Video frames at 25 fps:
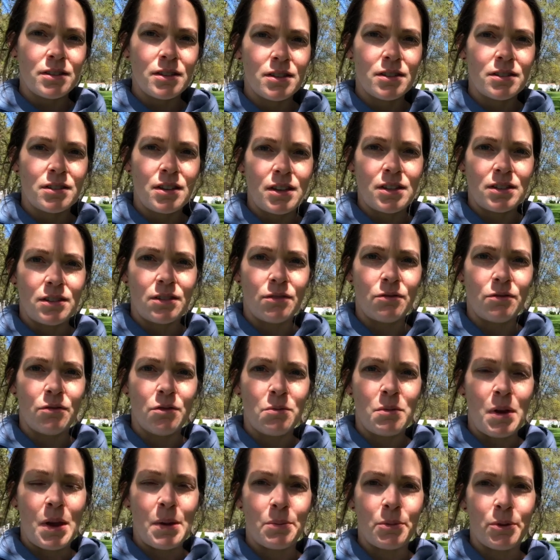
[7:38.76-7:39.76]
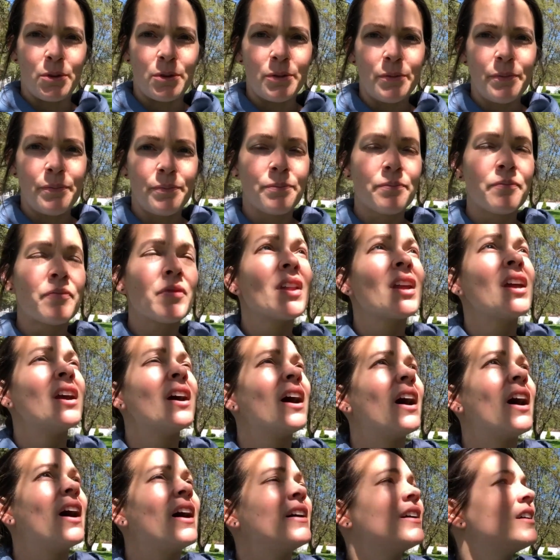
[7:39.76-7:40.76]
is a silver maple.
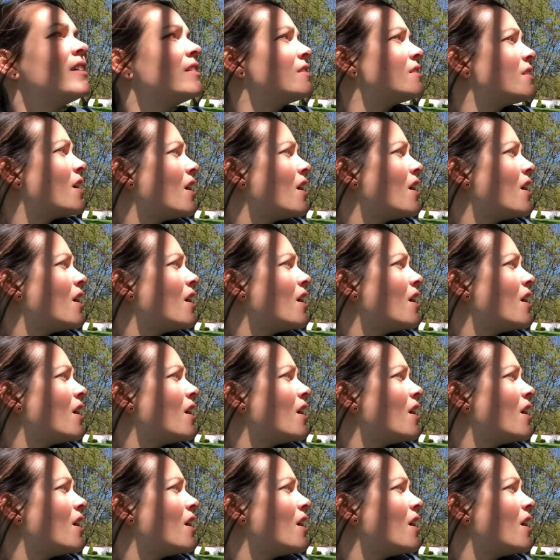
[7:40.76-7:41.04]
I can